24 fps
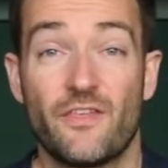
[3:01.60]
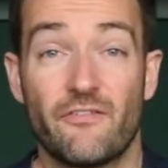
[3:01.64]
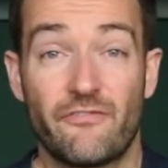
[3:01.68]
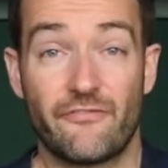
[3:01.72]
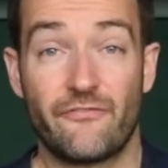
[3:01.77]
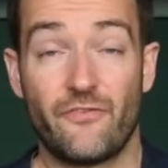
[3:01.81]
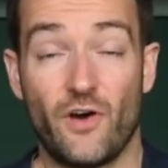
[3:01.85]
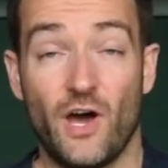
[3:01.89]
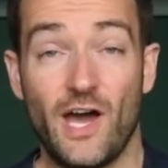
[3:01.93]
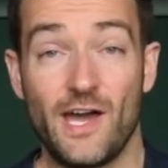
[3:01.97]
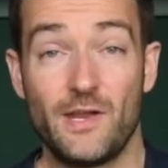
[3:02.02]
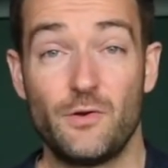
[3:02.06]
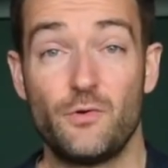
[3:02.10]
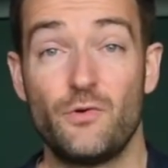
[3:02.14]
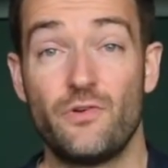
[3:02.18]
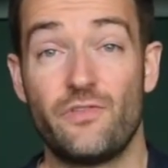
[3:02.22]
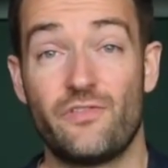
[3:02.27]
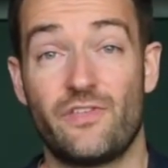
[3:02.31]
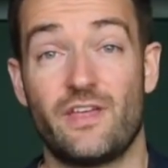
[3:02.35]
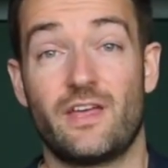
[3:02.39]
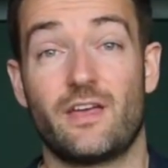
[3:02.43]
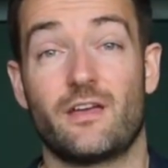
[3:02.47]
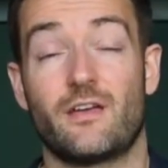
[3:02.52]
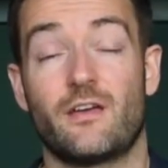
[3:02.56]
final
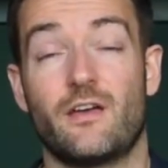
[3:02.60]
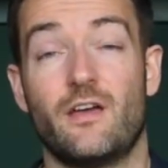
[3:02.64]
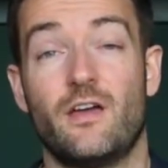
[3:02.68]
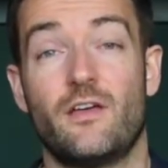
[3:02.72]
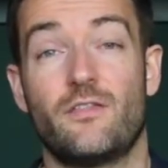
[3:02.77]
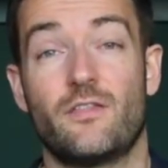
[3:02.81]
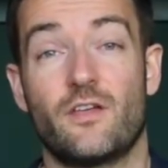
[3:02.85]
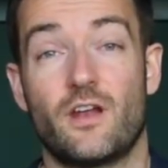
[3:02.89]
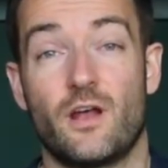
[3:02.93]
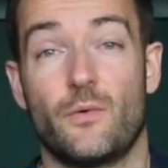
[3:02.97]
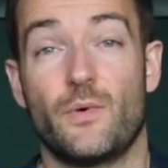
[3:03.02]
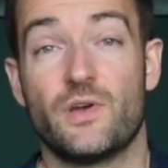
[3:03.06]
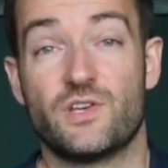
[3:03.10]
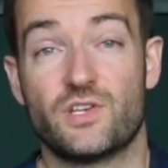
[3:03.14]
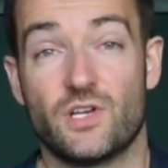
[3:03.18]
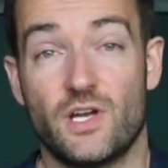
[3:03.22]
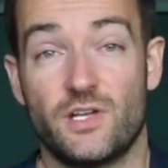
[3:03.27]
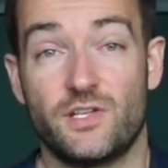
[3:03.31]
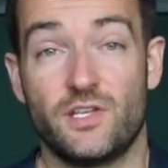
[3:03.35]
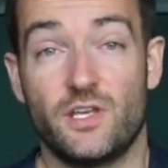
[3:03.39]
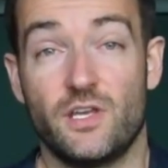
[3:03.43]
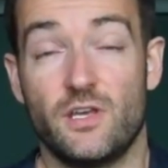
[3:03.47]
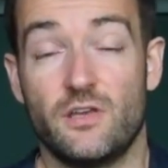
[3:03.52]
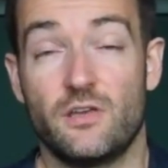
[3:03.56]
thing that I wish I
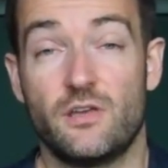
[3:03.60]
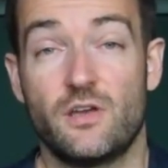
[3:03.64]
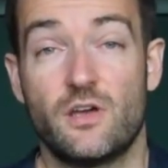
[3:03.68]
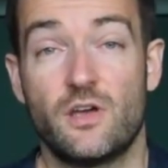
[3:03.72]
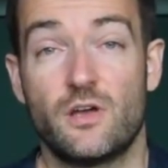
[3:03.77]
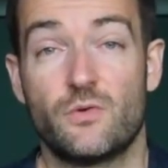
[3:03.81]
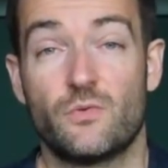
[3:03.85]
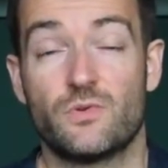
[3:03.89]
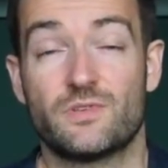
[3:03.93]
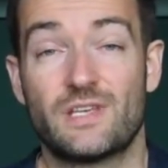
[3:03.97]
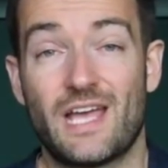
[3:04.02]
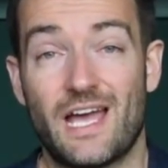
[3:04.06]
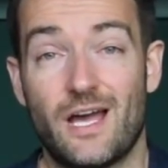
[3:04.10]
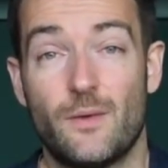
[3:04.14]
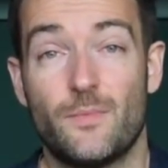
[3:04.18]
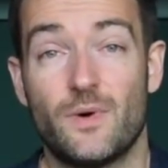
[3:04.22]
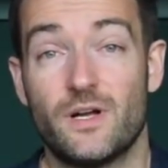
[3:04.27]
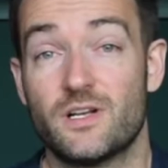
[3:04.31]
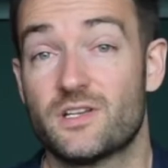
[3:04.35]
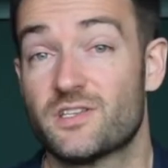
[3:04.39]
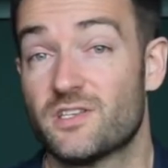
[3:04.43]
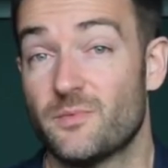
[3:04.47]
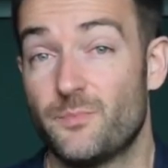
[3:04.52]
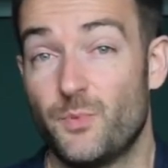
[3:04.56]
knew was how
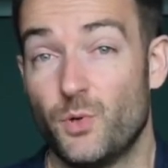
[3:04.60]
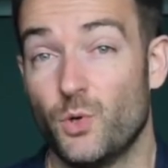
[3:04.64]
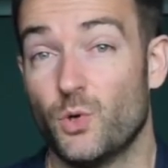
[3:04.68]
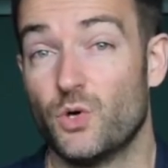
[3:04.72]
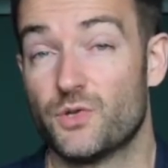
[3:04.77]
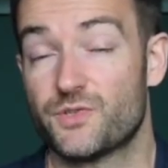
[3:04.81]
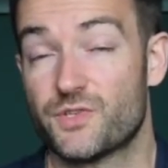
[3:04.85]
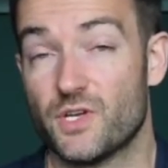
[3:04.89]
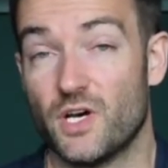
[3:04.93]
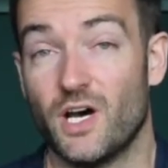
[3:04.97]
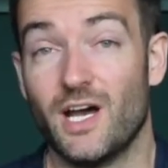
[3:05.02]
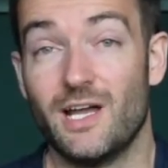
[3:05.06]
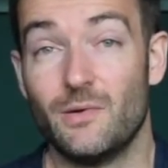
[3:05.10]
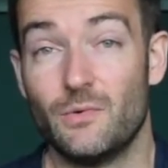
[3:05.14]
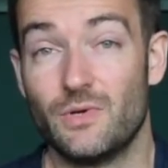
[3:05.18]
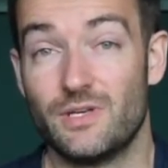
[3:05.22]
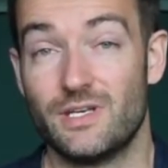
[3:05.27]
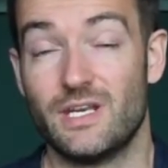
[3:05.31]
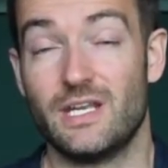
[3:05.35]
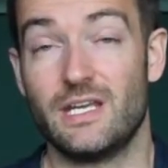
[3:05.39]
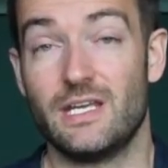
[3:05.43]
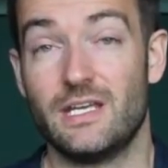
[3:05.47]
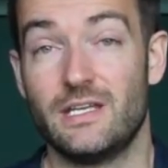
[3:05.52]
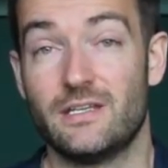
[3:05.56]
much support I would
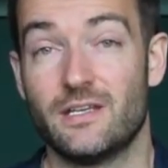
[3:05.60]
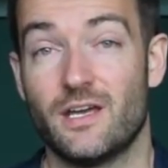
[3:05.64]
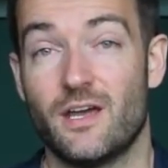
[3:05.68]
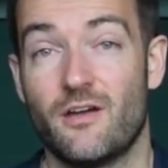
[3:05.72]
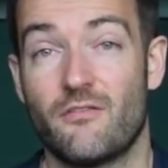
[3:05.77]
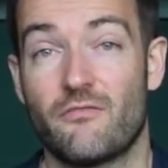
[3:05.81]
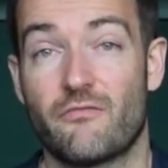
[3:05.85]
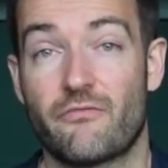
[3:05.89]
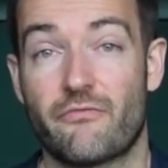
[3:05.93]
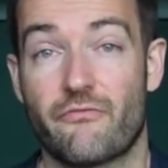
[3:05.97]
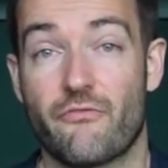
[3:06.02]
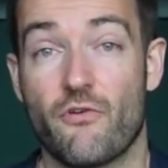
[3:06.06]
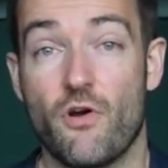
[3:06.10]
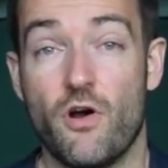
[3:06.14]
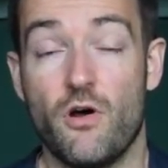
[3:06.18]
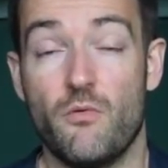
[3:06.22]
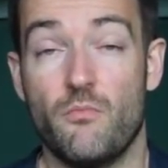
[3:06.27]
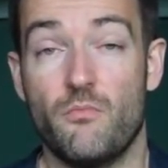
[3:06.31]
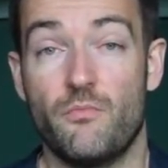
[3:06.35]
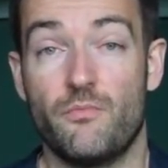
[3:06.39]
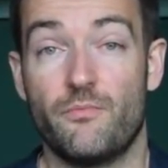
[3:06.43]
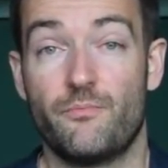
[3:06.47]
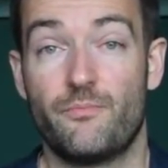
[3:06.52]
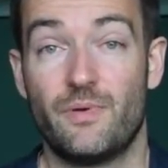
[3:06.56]
need
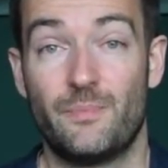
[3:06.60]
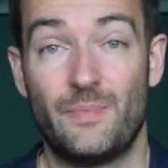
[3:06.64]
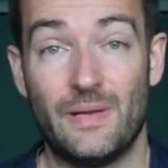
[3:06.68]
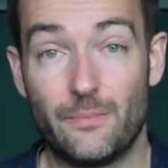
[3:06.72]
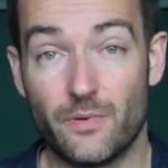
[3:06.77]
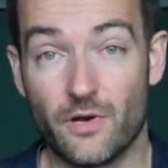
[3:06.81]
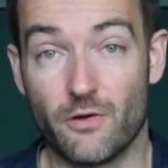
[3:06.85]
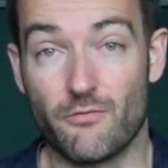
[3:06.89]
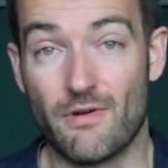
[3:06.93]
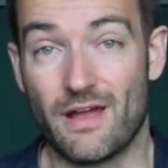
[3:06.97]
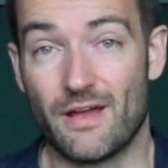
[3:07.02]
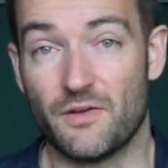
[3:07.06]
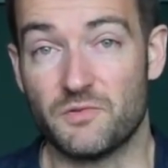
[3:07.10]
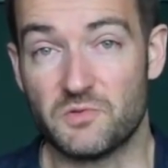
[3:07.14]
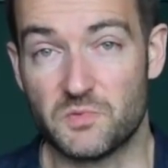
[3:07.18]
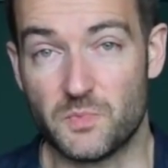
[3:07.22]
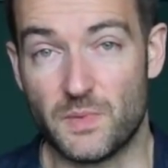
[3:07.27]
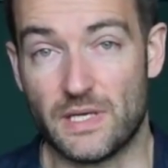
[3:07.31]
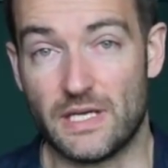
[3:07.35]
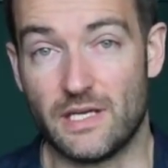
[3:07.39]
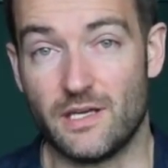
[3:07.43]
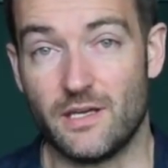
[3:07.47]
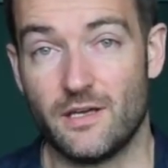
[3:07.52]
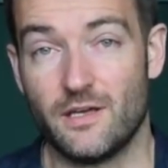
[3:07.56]
from the people around
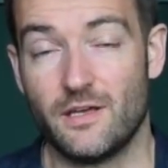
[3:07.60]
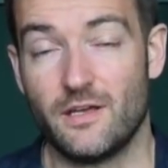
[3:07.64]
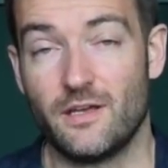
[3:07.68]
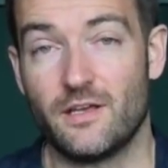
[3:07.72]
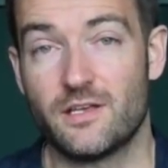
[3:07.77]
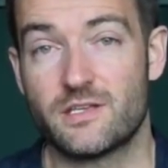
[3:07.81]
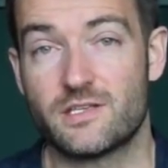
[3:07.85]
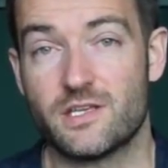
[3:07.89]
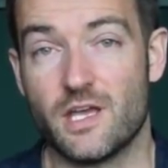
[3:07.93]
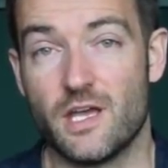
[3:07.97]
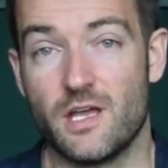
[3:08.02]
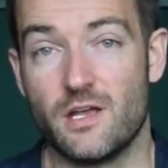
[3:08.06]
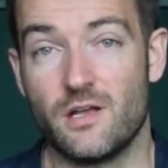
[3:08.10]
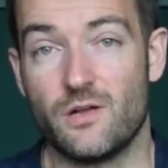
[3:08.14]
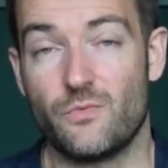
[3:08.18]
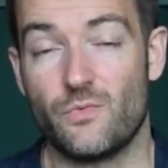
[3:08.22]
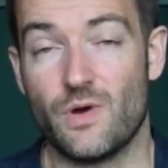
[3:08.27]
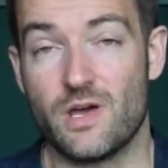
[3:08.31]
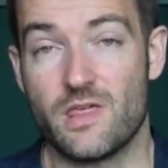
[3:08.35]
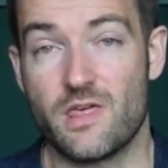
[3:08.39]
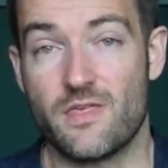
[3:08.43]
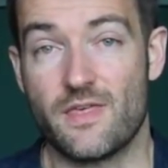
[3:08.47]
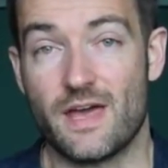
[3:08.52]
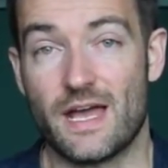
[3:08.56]
me. So,
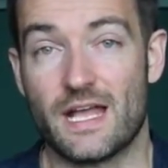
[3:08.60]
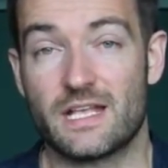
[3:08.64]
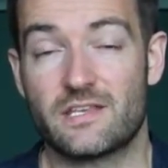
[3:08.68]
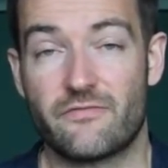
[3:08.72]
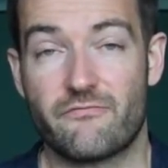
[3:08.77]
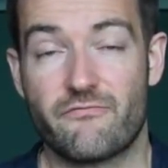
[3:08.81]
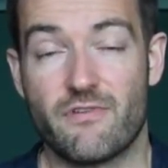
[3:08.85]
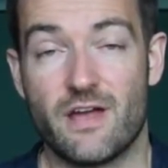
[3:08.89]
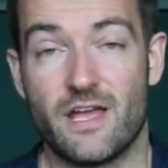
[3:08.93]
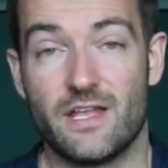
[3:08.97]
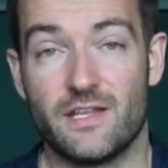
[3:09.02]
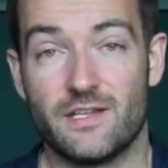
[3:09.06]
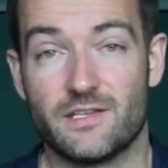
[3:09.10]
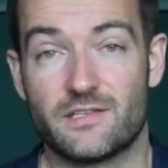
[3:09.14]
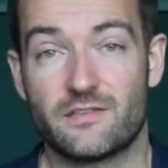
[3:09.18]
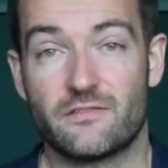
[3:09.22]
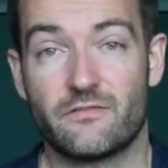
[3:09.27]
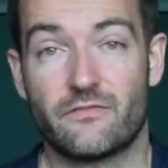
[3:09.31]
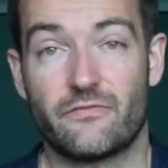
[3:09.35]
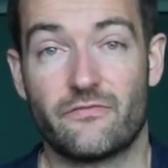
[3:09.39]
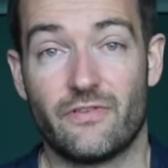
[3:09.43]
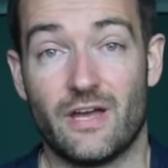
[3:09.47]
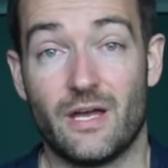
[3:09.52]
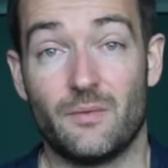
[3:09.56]
whether that's friends,
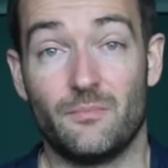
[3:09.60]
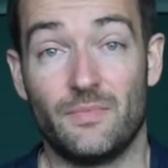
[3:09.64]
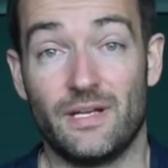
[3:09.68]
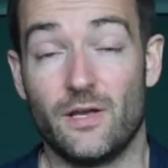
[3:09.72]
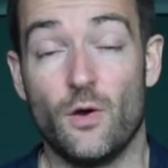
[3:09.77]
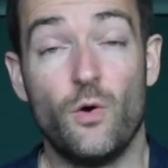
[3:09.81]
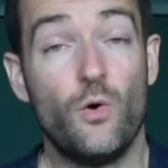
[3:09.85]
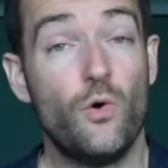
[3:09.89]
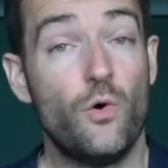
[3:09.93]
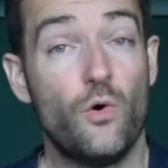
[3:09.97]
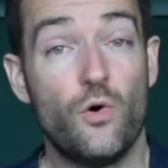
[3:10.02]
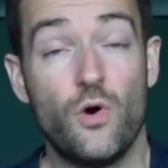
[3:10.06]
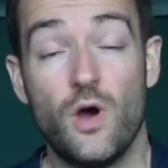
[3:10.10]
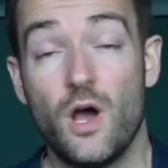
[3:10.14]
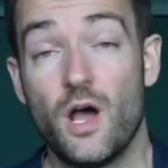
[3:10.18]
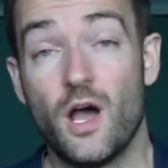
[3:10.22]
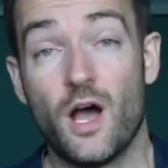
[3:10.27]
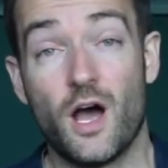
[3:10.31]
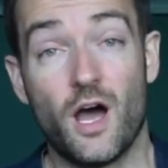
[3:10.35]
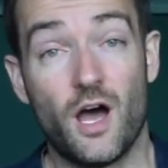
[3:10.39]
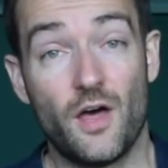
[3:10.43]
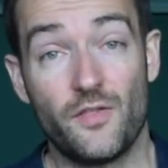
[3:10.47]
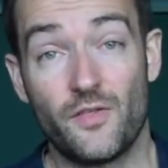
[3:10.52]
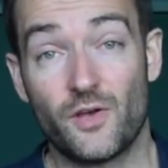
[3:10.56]
family, or
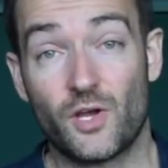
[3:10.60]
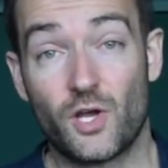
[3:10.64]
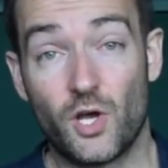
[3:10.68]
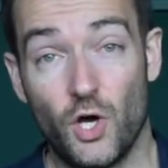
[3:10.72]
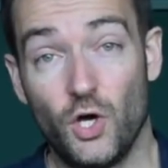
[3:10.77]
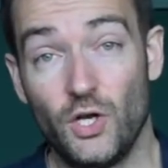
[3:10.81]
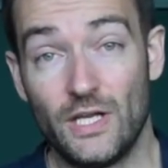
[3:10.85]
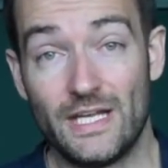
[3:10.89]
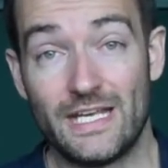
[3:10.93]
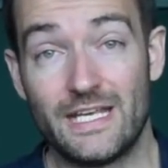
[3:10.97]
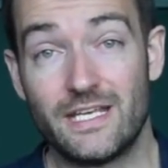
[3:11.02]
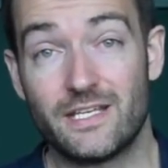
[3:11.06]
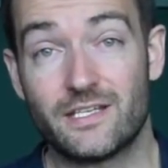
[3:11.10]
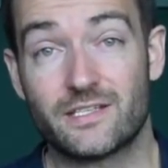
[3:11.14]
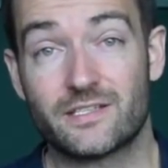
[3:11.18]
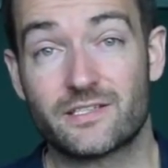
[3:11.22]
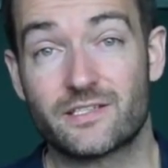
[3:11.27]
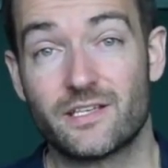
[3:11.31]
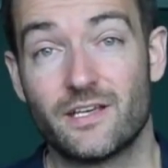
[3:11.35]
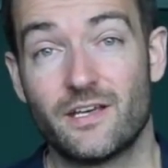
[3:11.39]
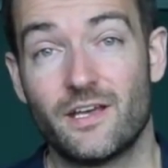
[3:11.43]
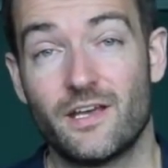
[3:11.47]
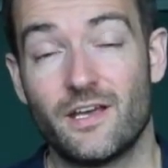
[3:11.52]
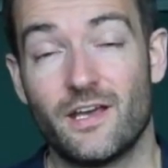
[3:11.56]
other colleagues
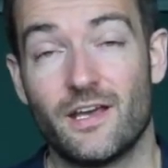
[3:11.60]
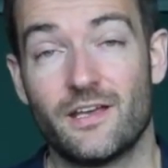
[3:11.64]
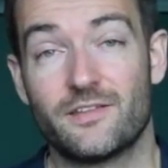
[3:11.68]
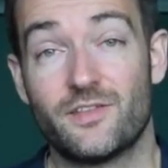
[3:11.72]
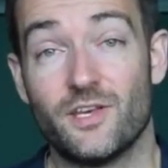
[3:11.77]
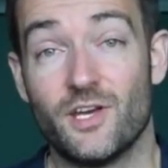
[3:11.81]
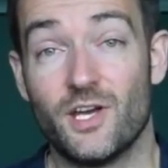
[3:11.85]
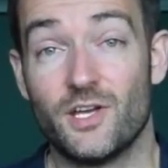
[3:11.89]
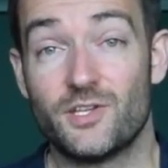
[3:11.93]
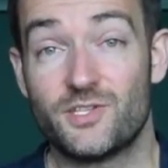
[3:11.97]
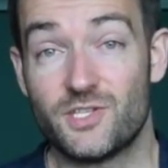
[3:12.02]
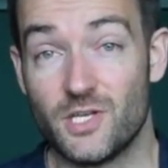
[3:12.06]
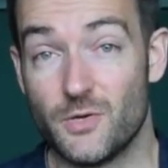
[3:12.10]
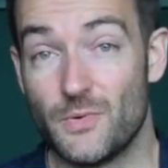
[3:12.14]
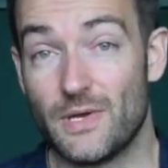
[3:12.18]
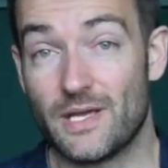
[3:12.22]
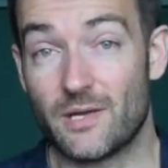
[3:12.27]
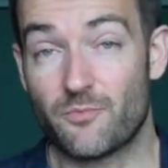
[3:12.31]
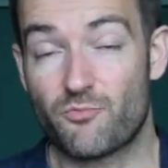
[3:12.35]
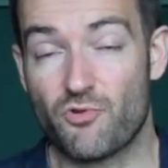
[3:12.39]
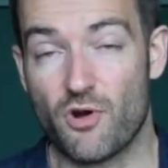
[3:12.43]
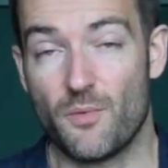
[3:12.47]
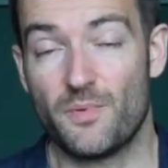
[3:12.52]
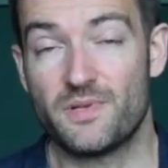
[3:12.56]
that are doing
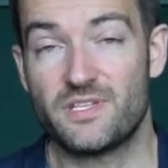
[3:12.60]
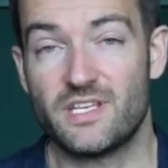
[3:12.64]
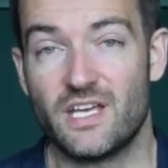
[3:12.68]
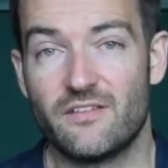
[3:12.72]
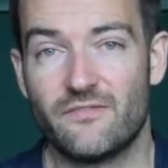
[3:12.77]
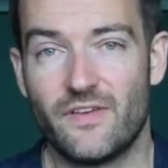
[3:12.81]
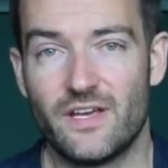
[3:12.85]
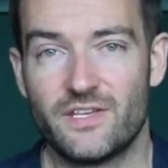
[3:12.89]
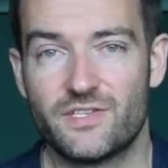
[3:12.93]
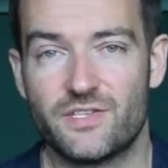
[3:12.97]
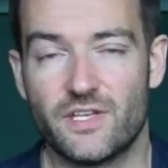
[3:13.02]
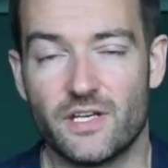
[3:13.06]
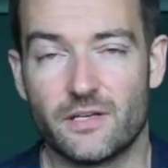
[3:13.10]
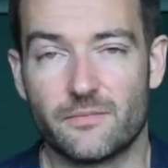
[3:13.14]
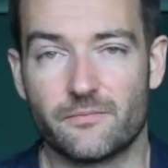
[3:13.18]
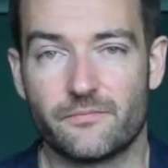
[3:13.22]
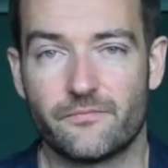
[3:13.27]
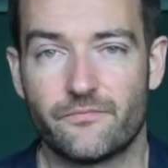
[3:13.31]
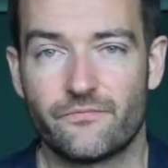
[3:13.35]
property investing.